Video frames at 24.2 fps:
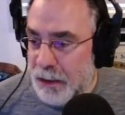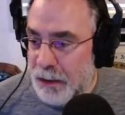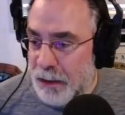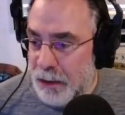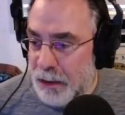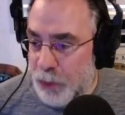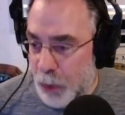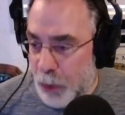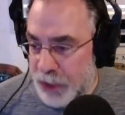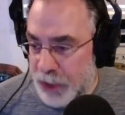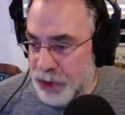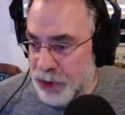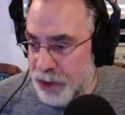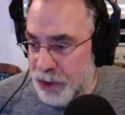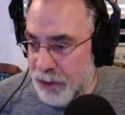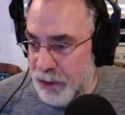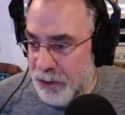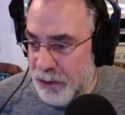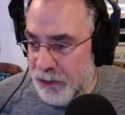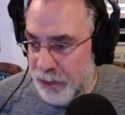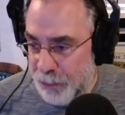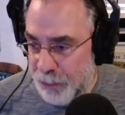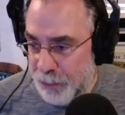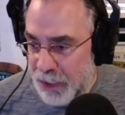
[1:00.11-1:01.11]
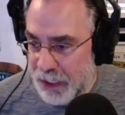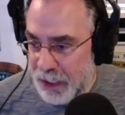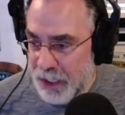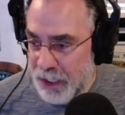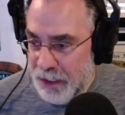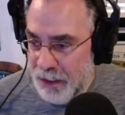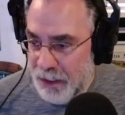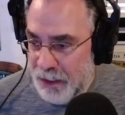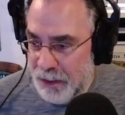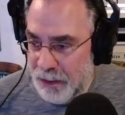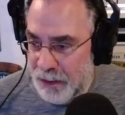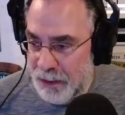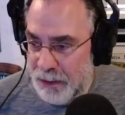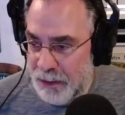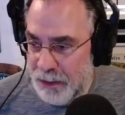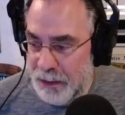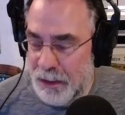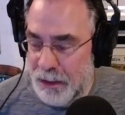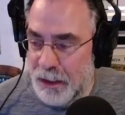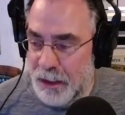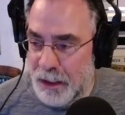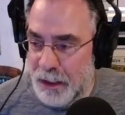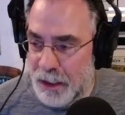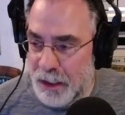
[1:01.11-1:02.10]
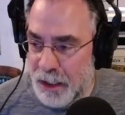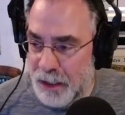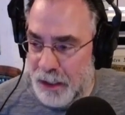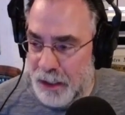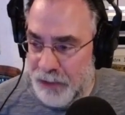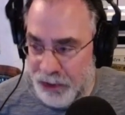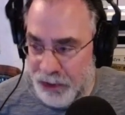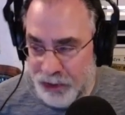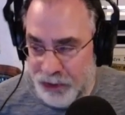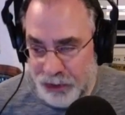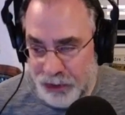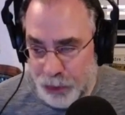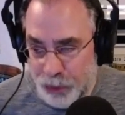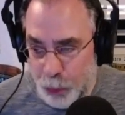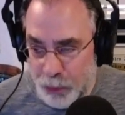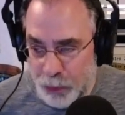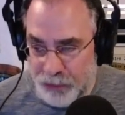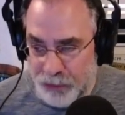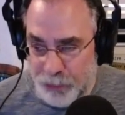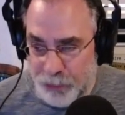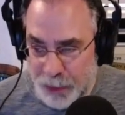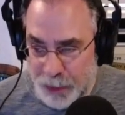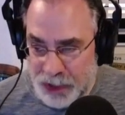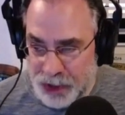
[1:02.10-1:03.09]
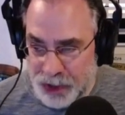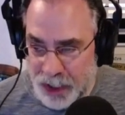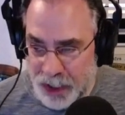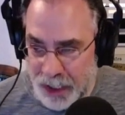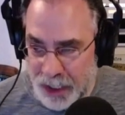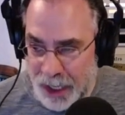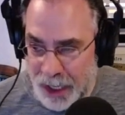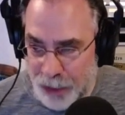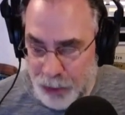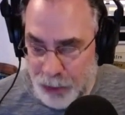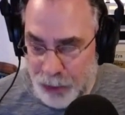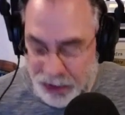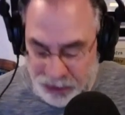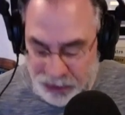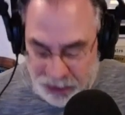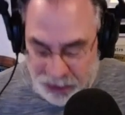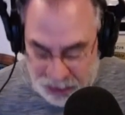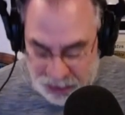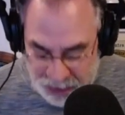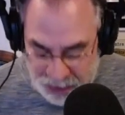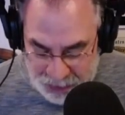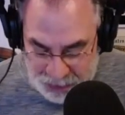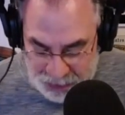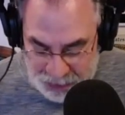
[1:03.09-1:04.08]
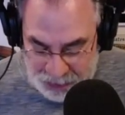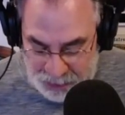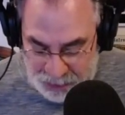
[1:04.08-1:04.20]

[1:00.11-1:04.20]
Question to me, and this is new information I got recently,